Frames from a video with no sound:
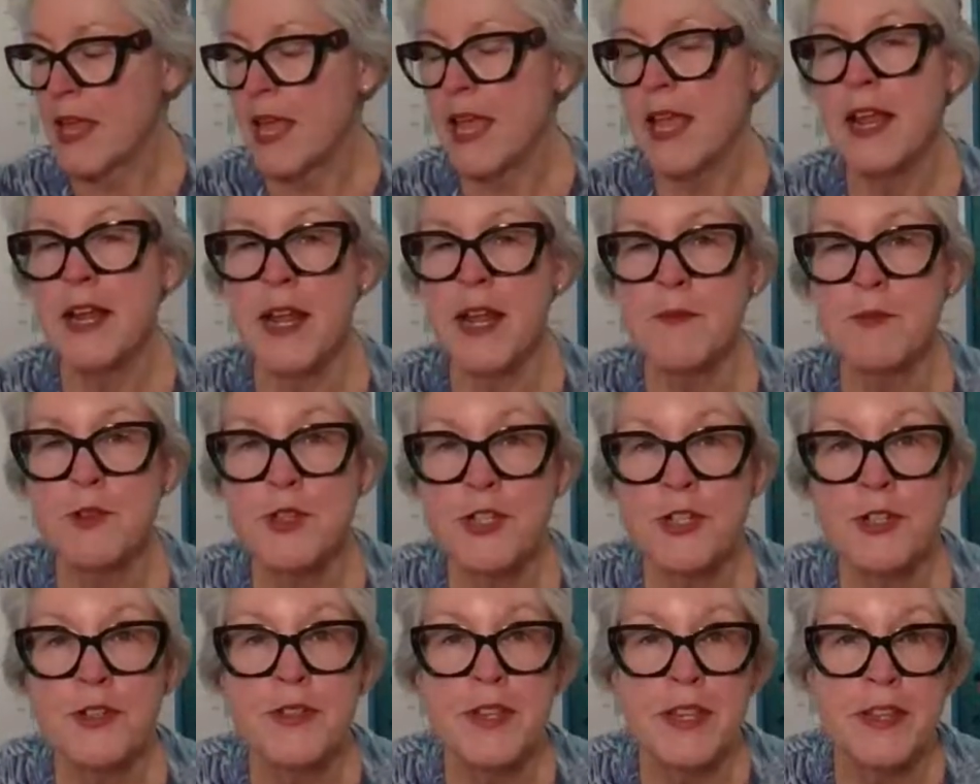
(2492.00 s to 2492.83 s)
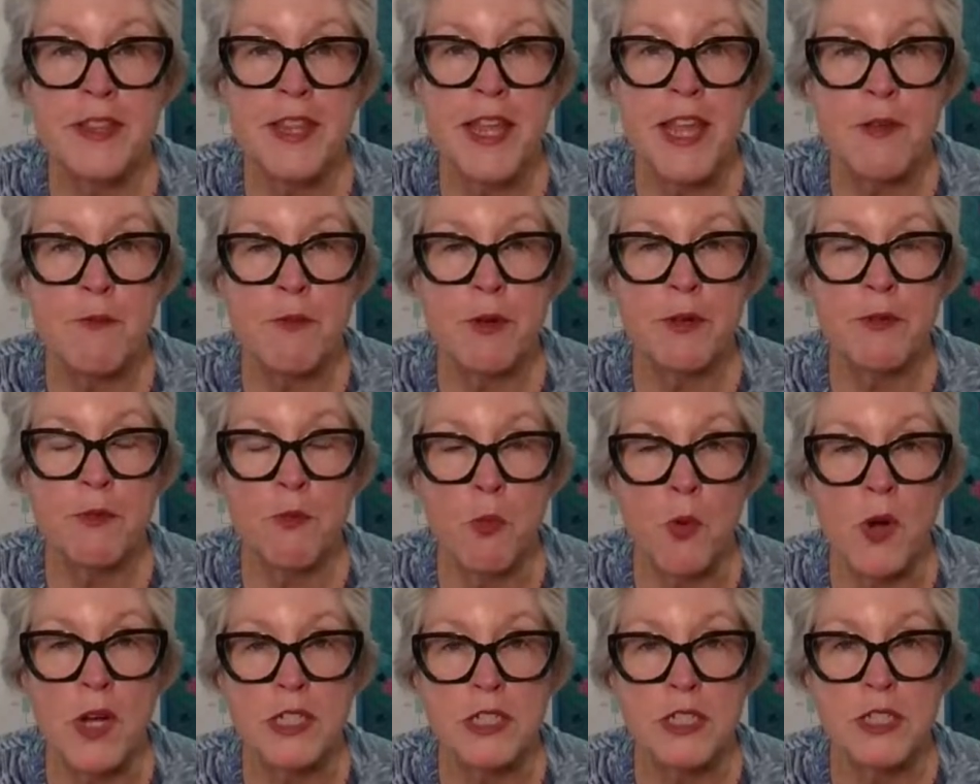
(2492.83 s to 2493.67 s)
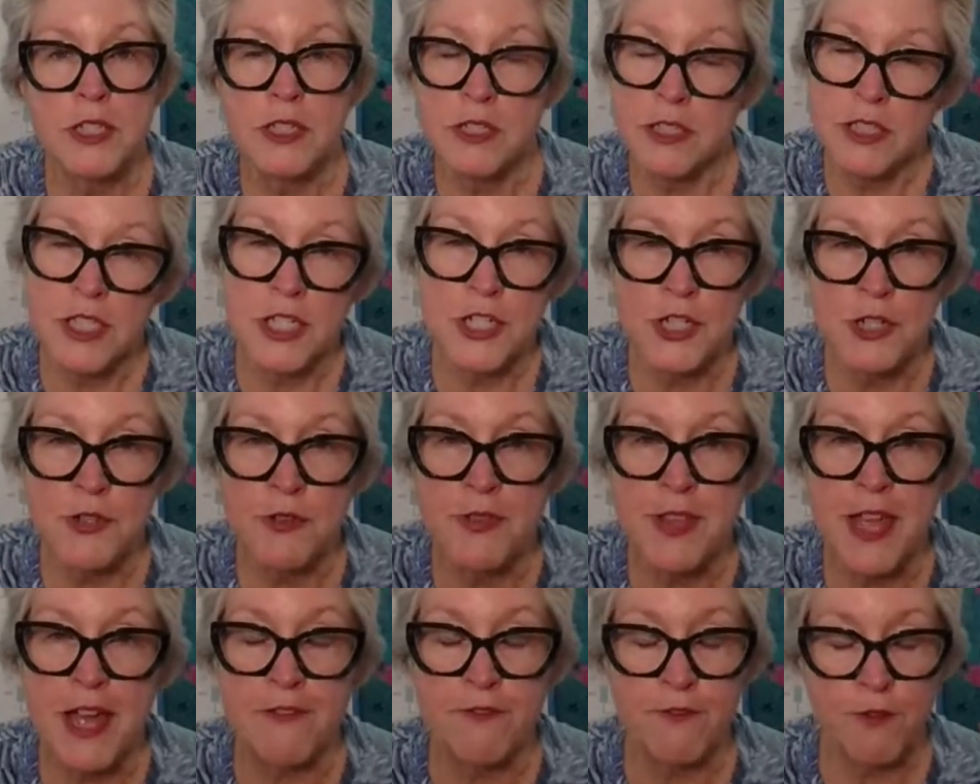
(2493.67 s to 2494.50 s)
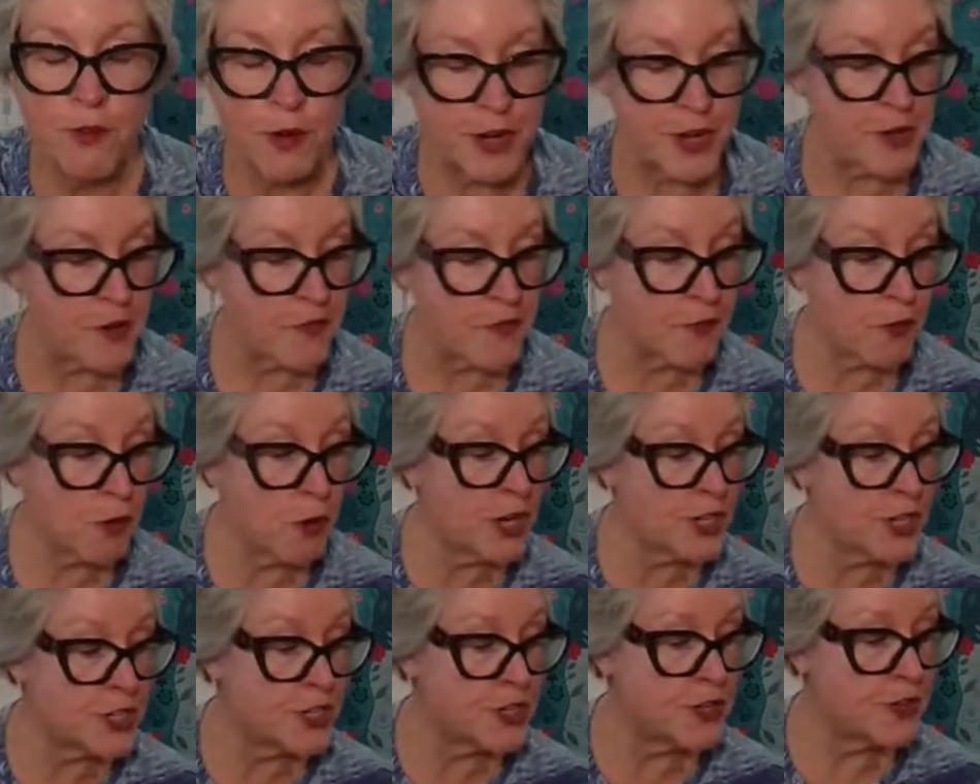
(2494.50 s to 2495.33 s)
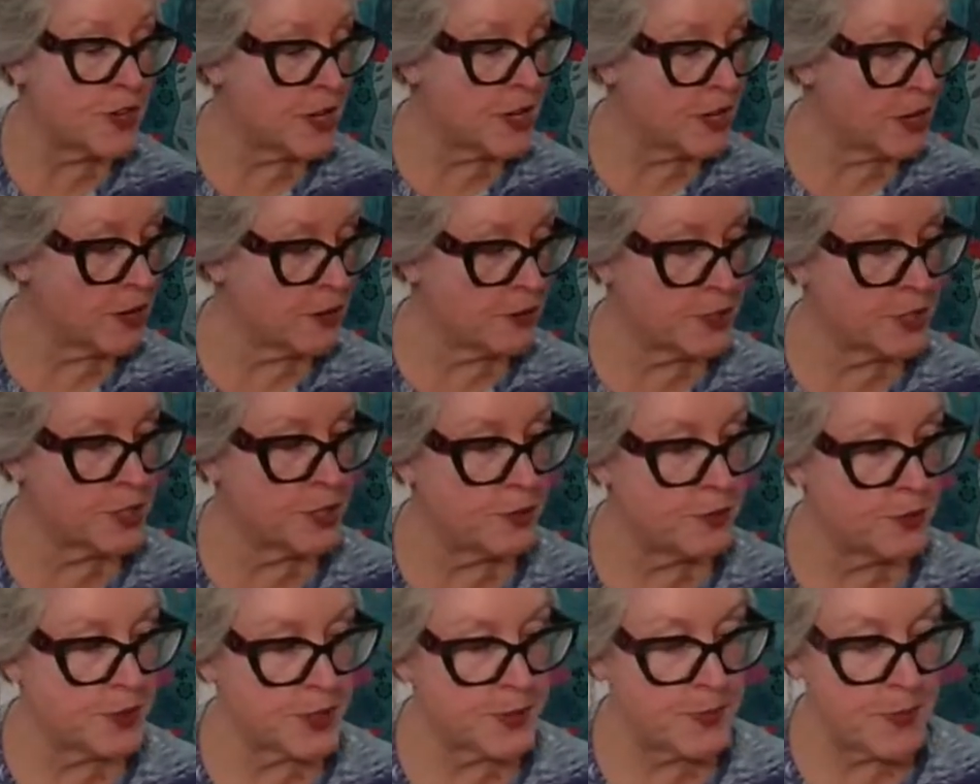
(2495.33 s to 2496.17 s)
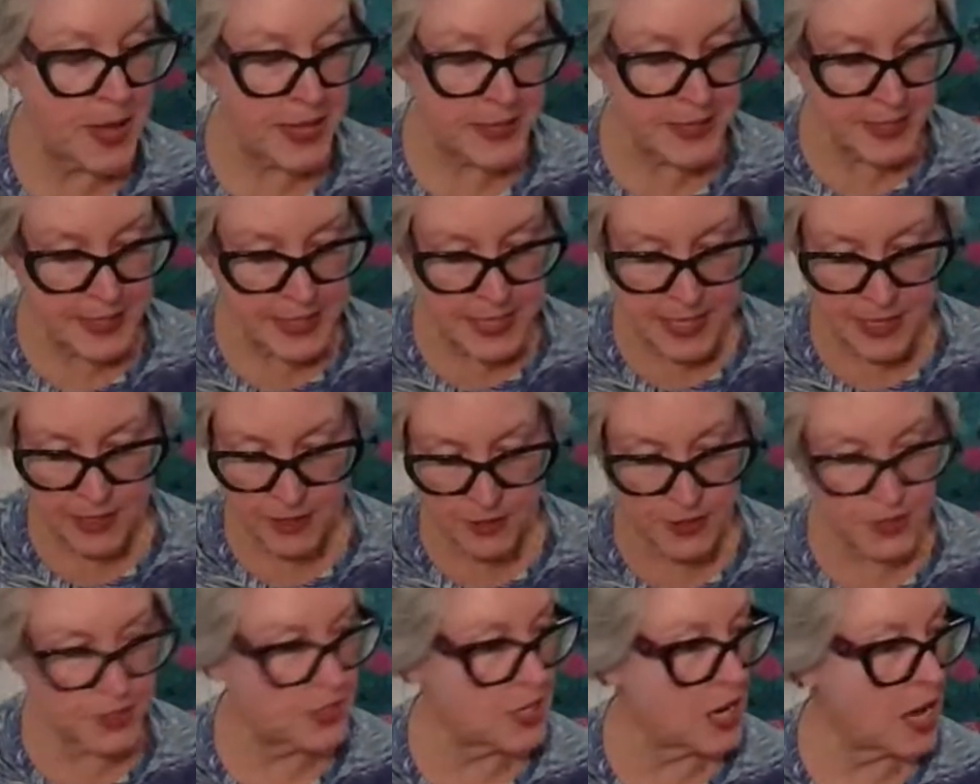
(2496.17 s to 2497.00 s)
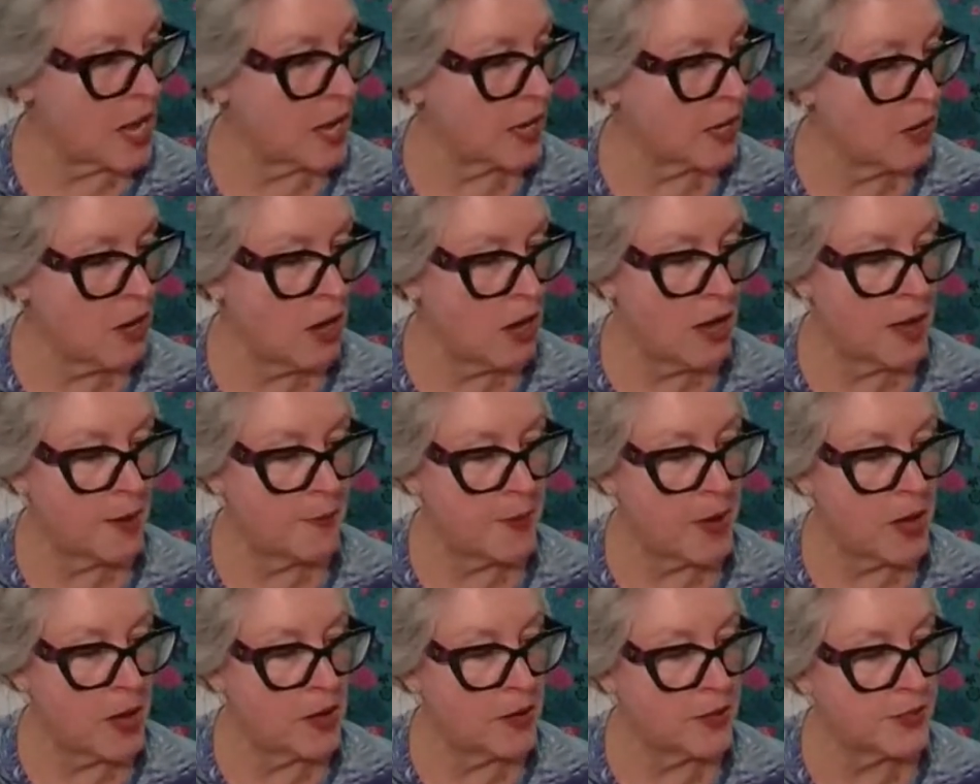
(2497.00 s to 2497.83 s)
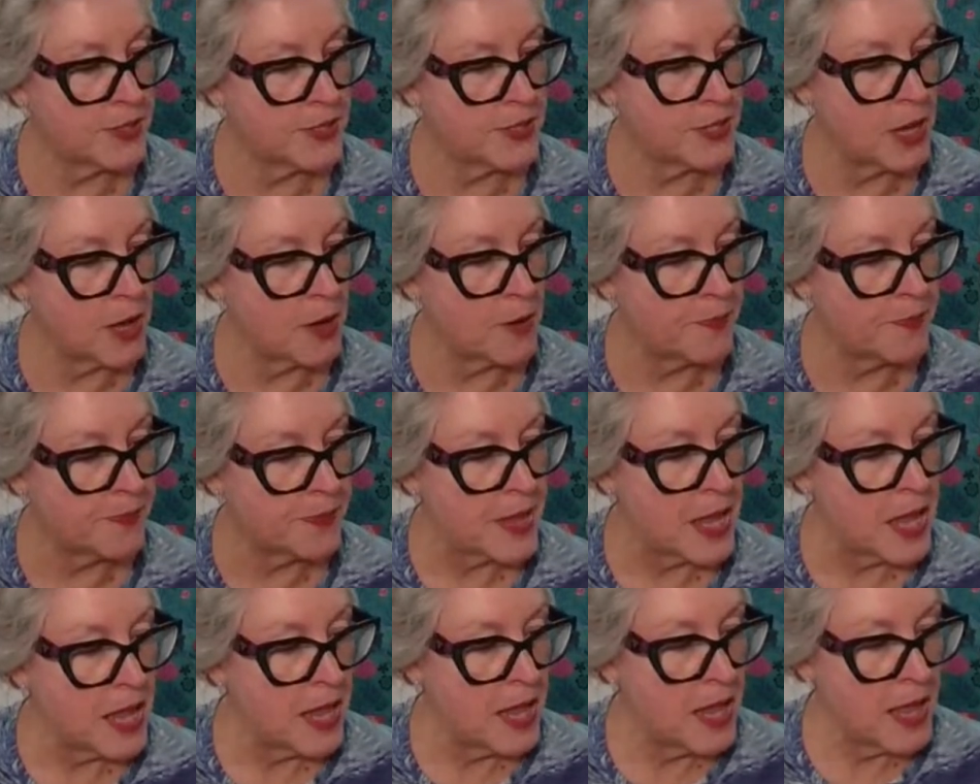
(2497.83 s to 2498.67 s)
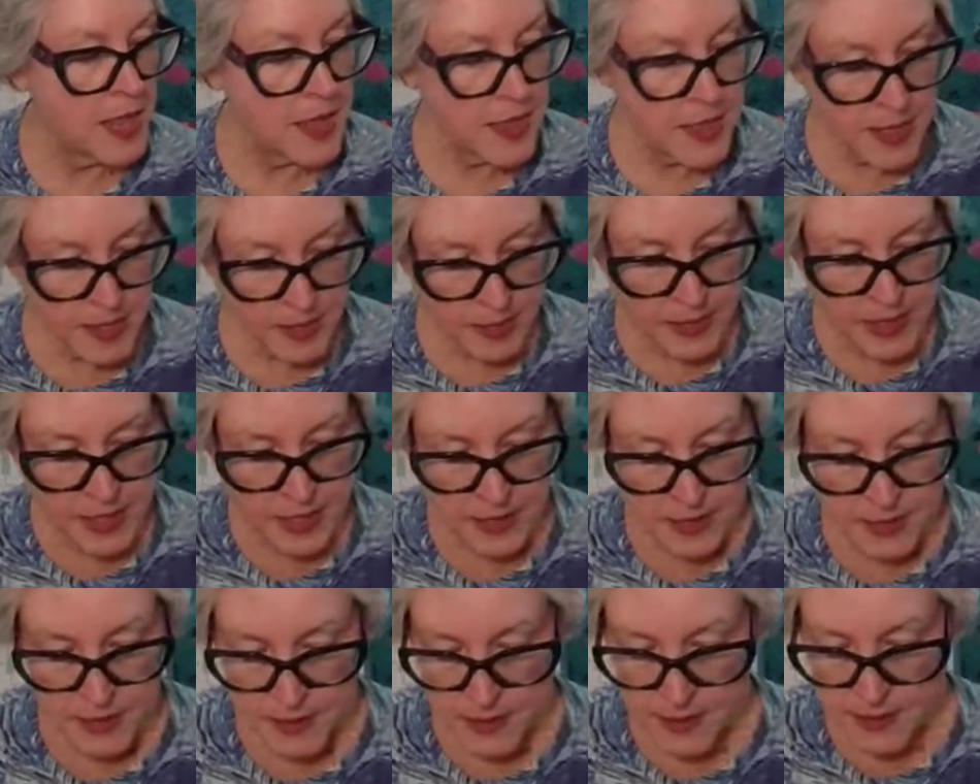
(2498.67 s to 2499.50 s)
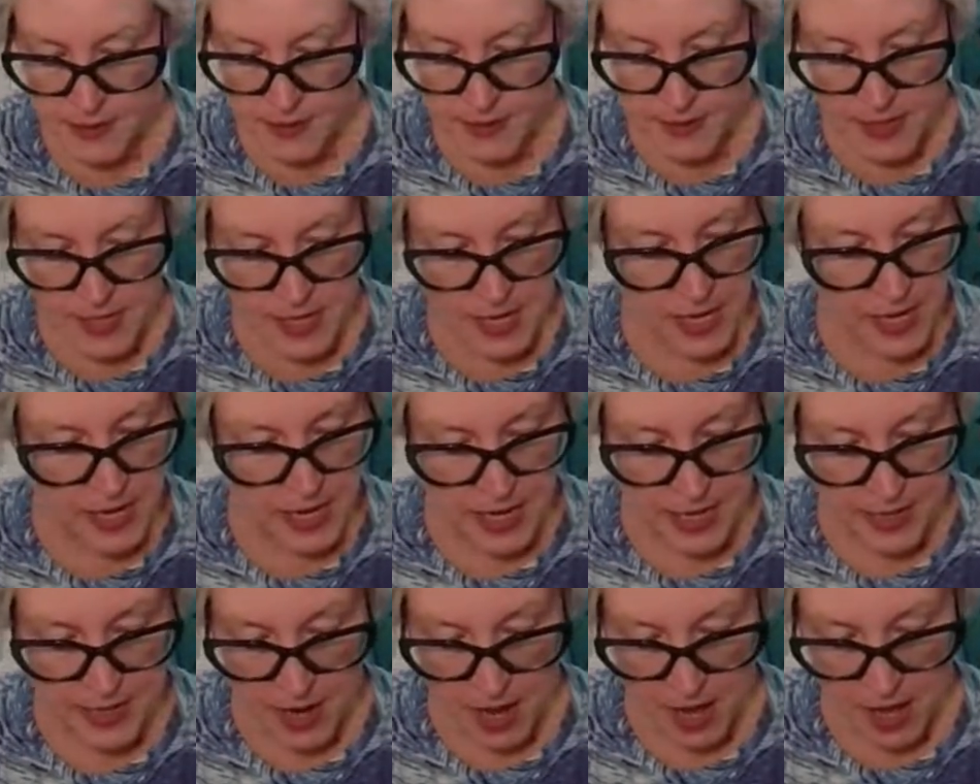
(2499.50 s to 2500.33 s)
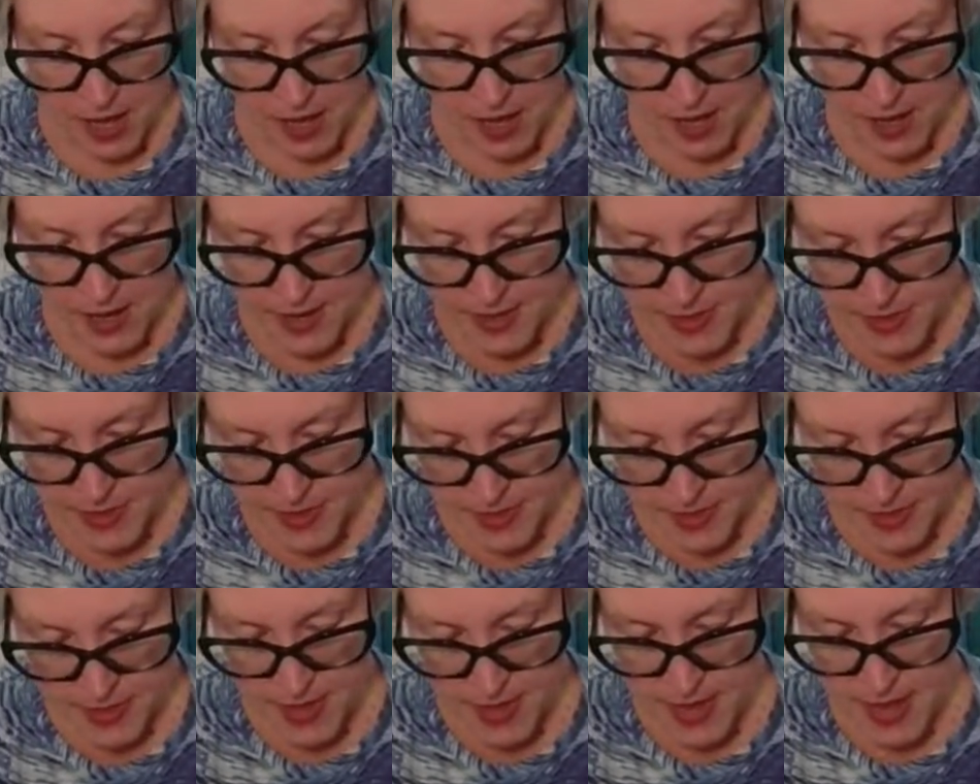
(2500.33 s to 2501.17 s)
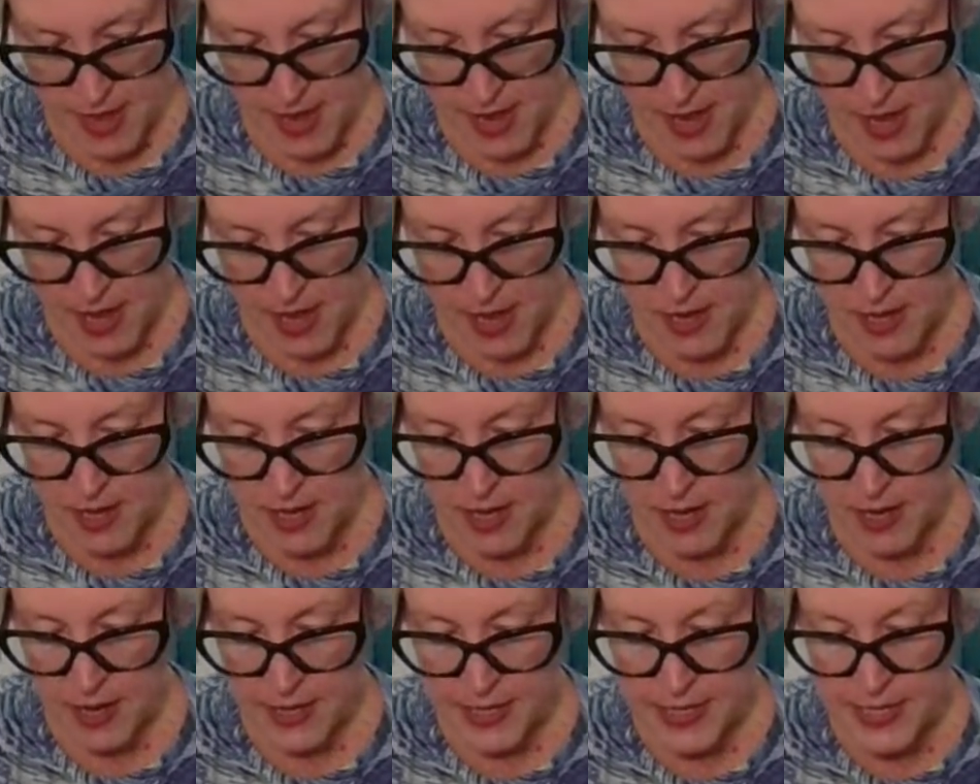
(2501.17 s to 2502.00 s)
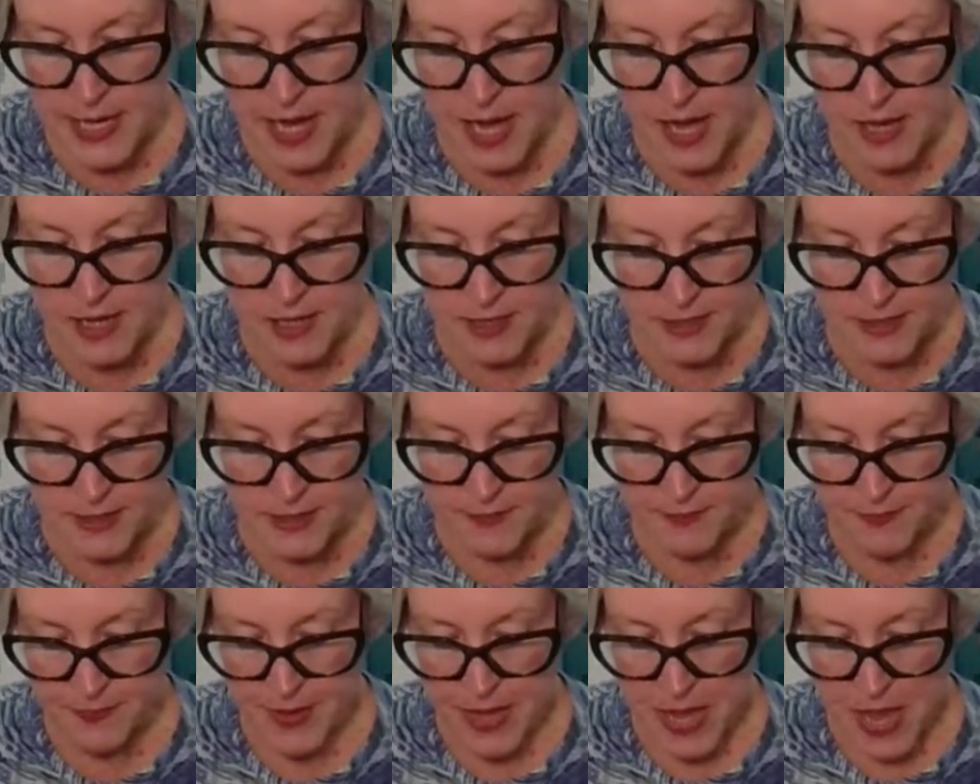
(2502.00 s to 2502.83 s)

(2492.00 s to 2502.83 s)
I'm sure that they would want to do that for you. Of course, you can go to SCHMETZneedles.com also. Let's see, and I think, yes.